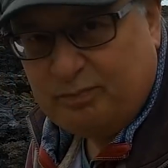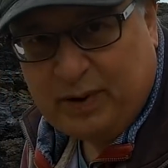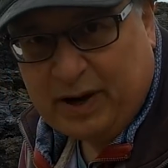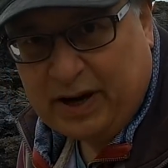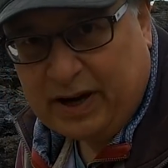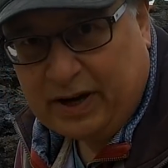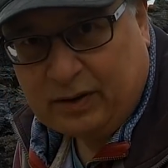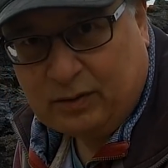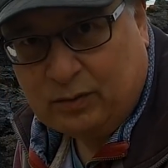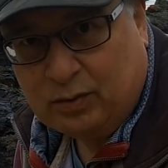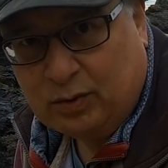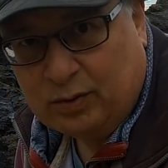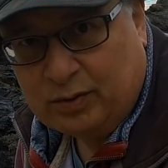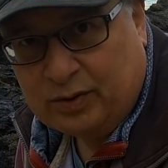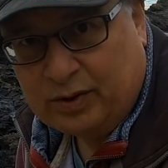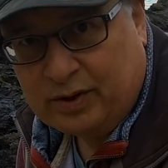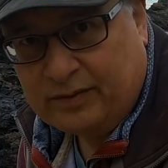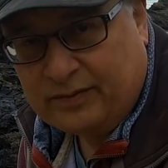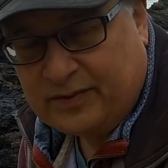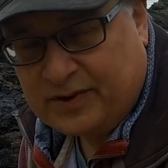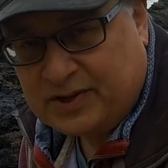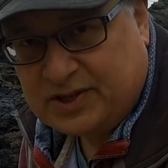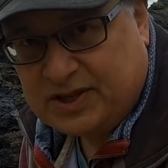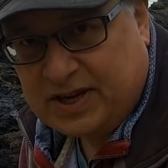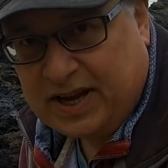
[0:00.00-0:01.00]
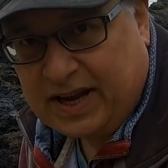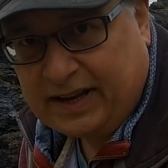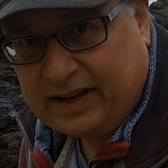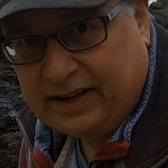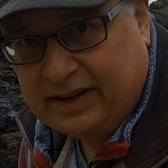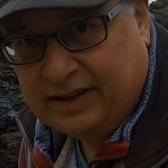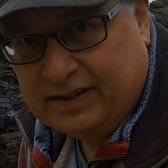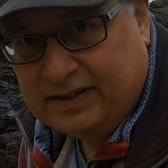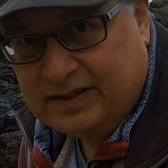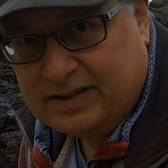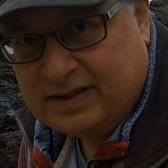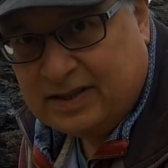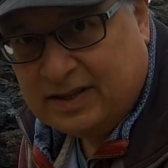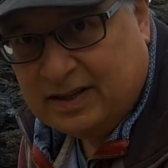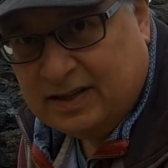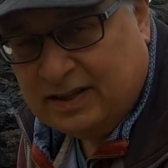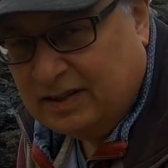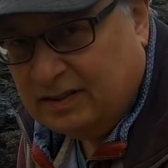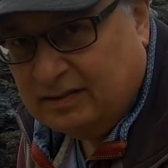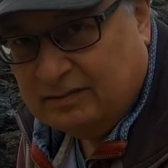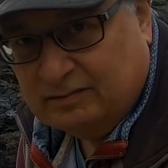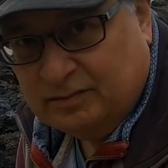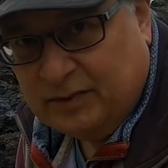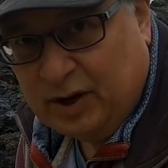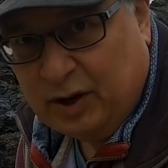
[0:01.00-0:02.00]
about a quarter of a second,
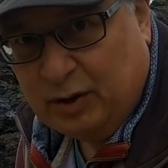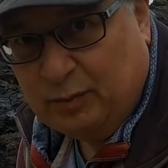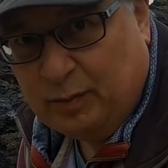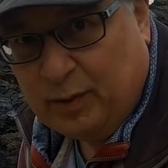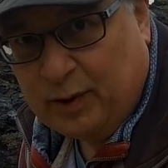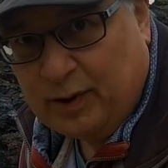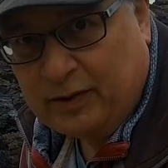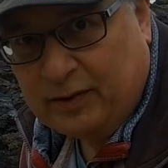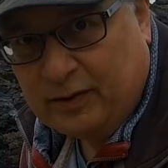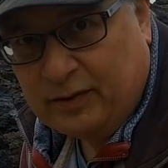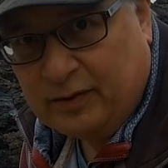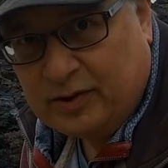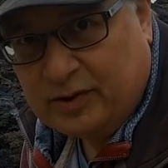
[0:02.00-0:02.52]
no bother